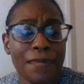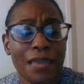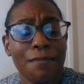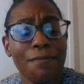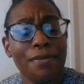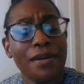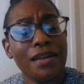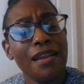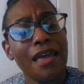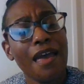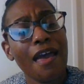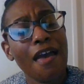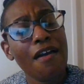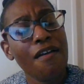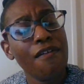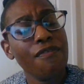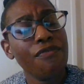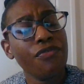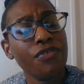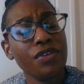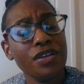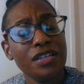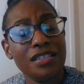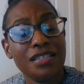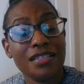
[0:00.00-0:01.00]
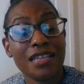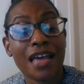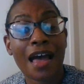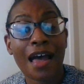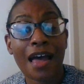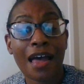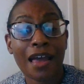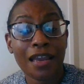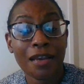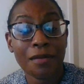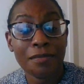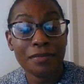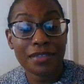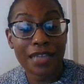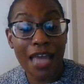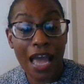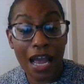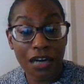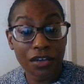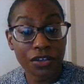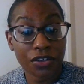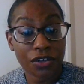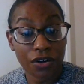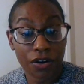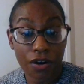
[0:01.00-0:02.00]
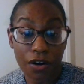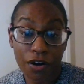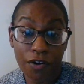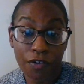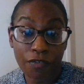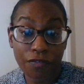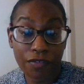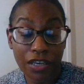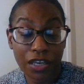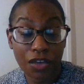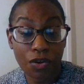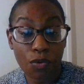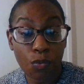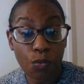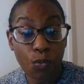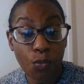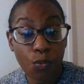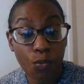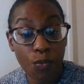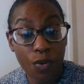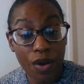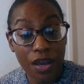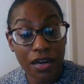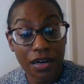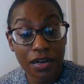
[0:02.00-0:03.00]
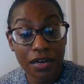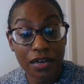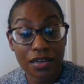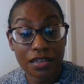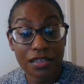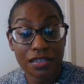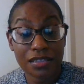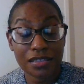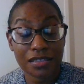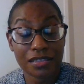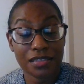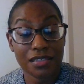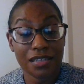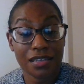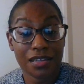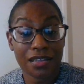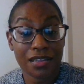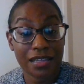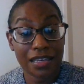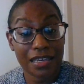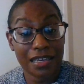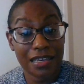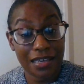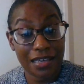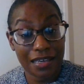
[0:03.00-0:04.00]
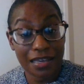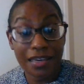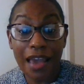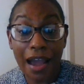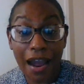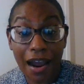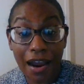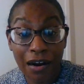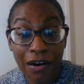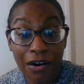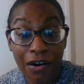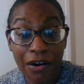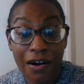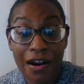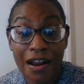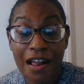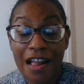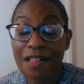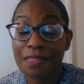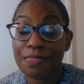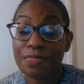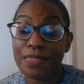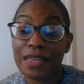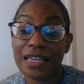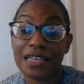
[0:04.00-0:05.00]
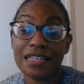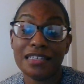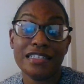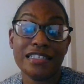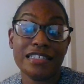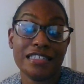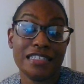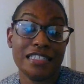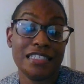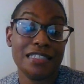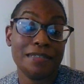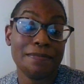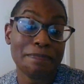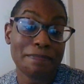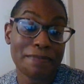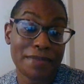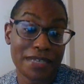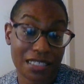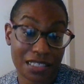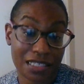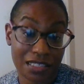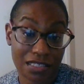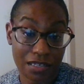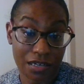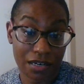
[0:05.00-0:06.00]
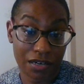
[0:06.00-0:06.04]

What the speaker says: But every time Dr. Irving went to the ER, they dismissed